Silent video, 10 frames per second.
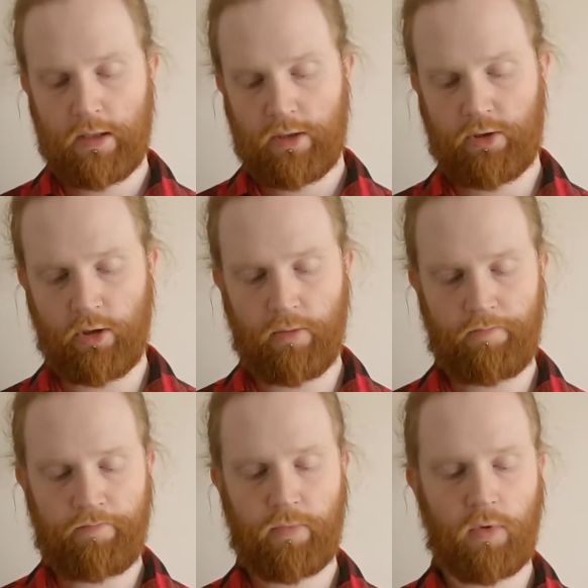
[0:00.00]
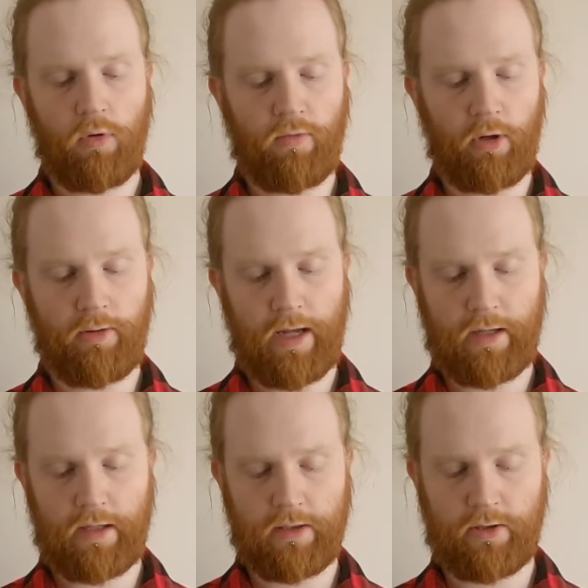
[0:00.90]
So overall,
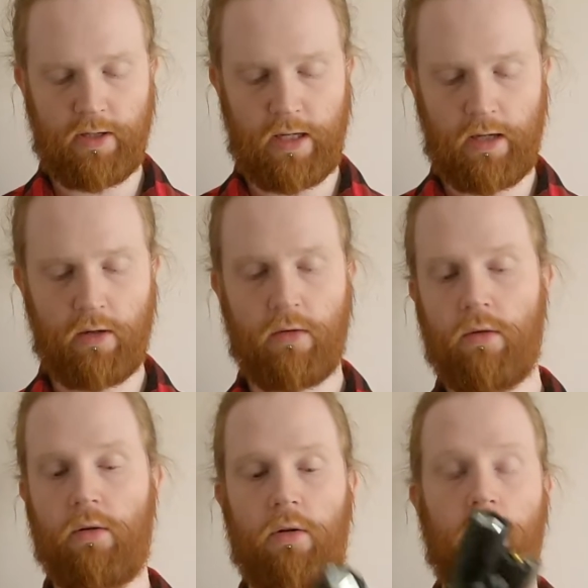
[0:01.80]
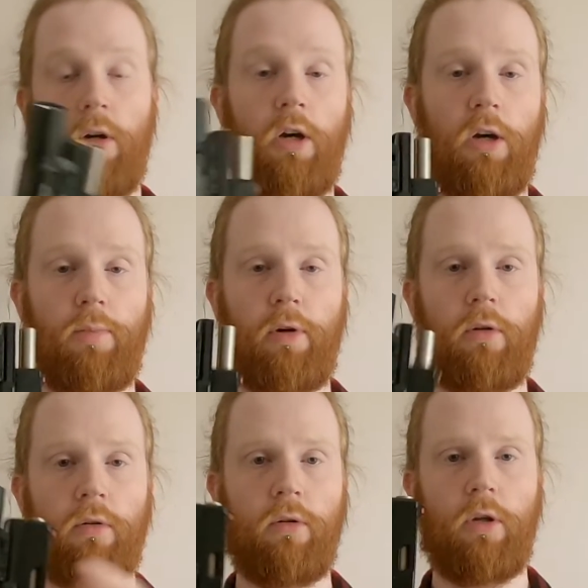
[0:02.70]
that is the upper
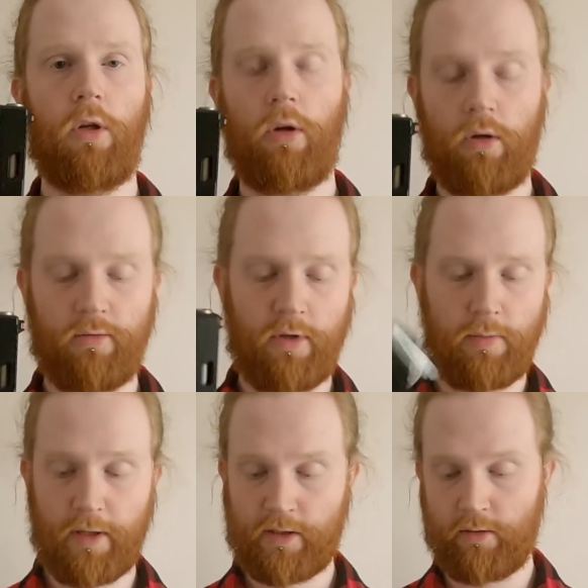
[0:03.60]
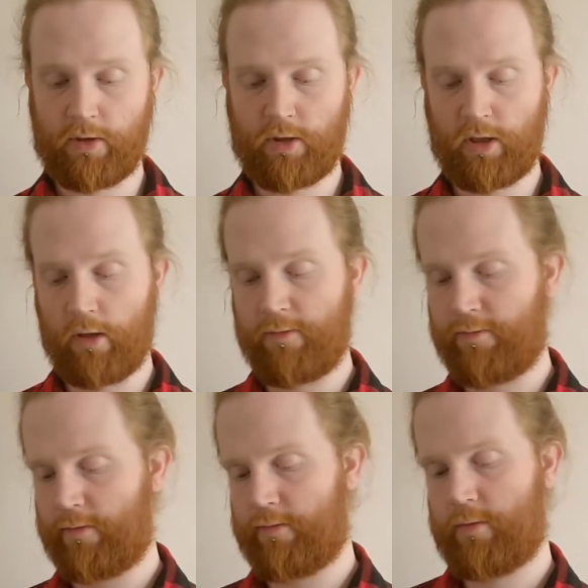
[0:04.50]
of the pistol itself.